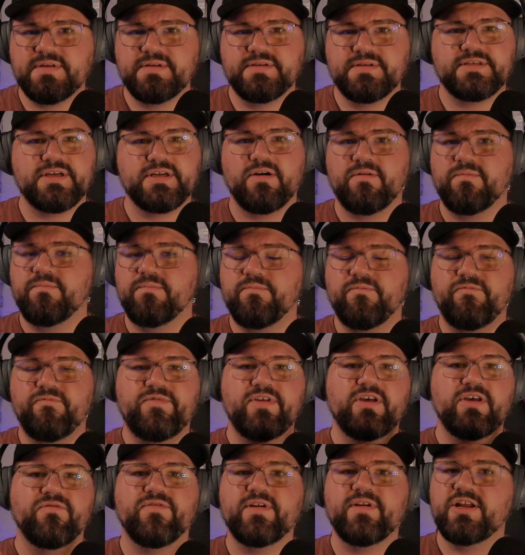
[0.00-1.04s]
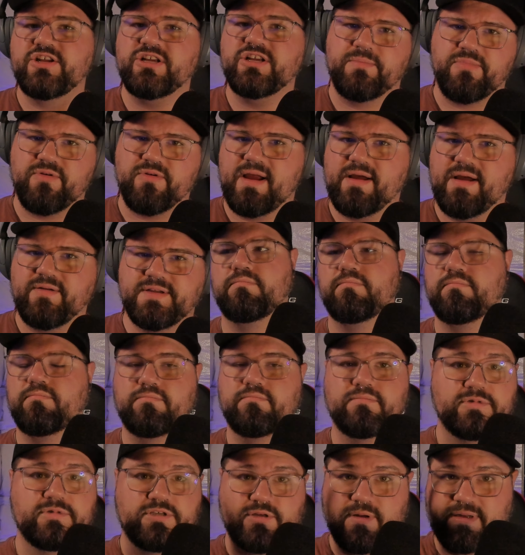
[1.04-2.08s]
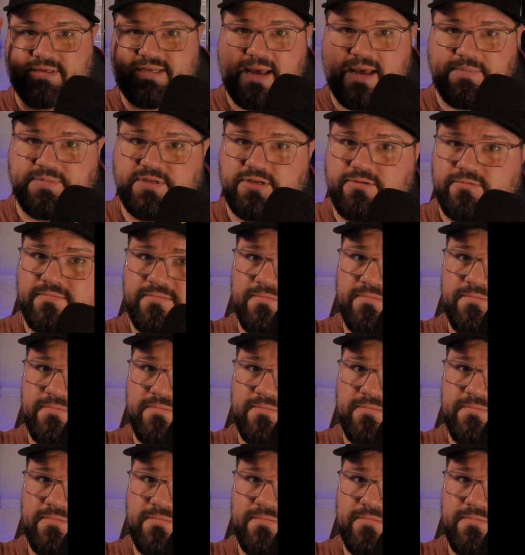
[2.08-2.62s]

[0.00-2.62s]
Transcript: so feel free to jump around. So let's hop to.